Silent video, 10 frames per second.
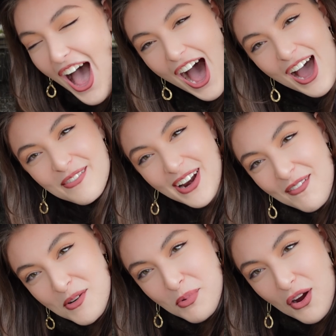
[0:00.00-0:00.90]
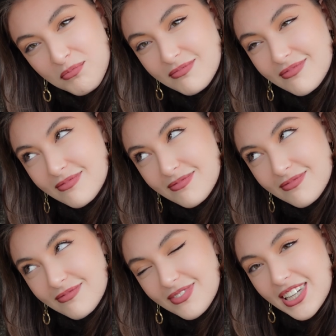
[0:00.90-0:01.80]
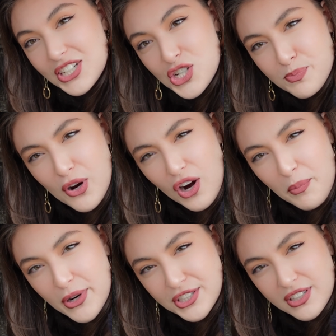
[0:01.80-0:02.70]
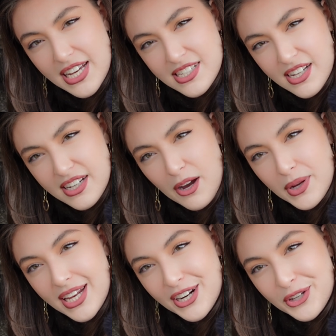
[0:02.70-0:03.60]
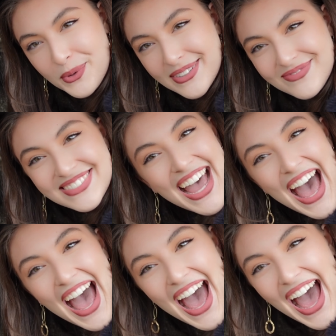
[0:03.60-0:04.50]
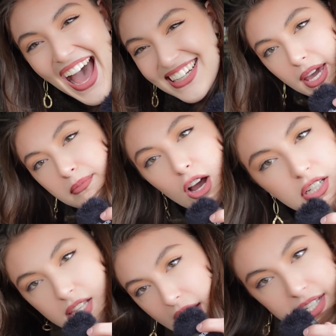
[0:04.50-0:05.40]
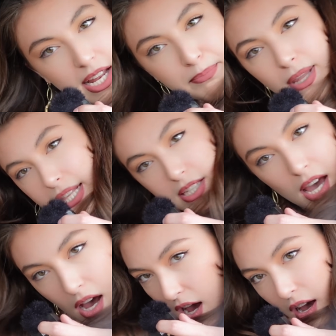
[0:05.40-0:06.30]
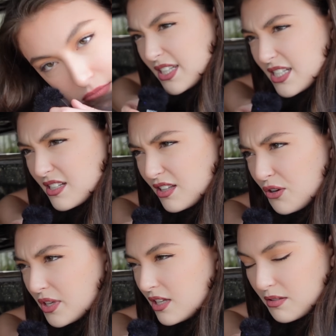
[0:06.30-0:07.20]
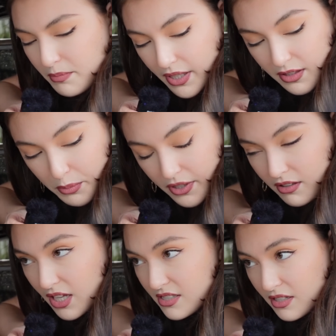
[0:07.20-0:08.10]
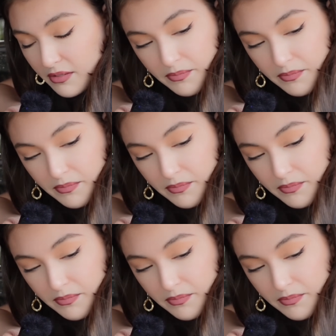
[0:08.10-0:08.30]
I've never broke. He just broke our printer last night. Now we need a new one. Okay, on to the next step. Let's go. He did low-key break the printer last night.